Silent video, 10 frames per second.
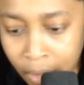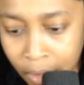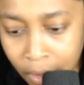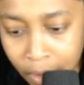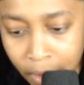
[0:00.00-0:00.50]

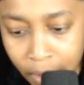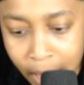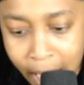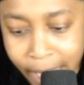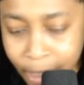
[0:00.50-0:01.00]
Uh,
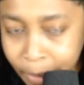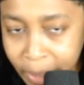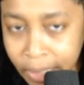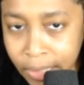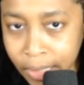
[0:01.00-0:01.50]
I
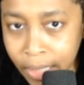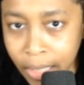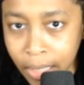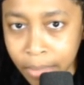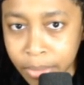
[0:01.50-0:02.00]
expect this
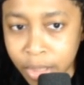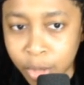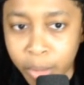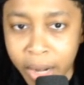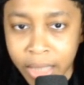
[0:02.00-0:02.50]
team to
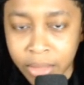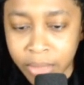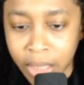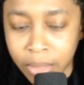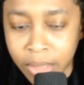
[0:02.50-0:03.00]
surprise some
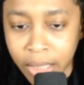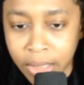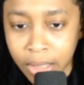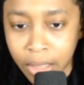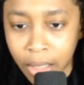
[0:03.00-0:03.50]
teams
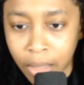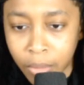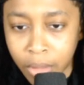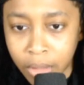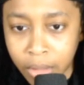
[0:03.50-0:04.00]
next year
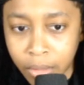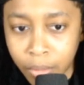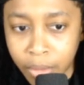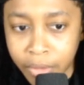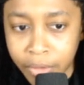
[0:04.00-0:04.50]
with
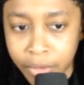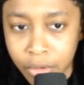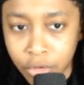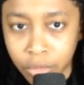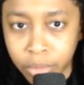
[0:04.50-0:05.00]
with
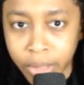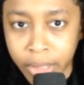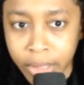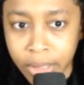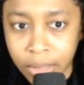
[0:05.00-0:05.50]
Drew
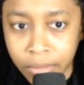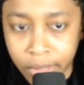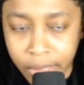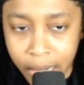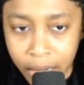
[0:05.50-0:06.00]
Brees
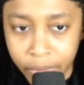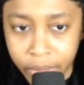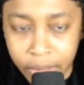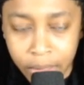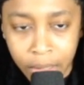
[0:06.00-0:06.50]

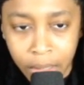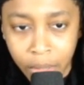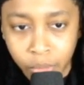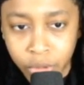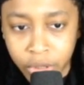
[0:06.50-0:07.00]
retiring.
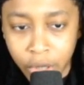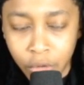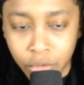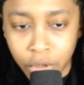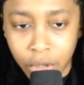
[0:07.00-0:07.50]
We
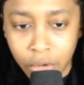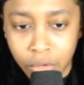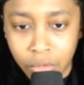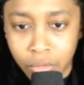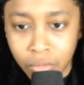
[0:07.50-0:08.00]
don't
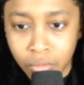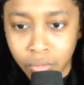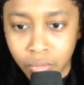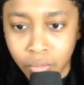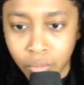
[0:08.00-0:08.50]
know
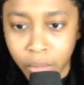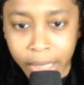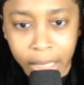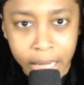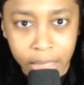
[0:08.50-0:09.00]
what
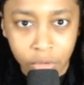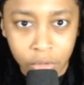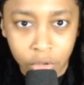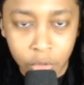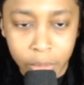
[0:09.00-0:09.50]
Atlanta's going
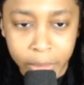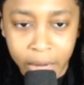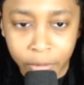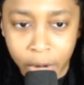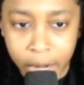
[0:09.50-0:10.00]
to do with
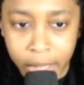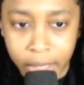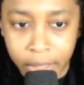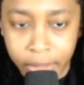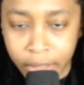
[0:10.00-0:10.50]
Matt
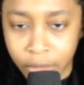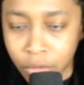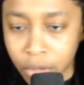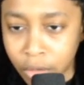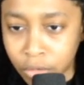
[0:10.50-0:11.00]
Ryan and
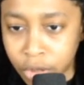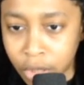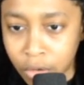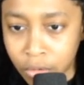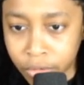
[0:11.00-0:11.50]
Julio
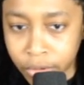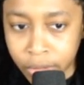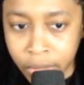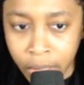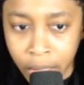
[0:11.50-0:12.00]

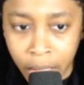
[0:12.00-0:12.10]
Jones.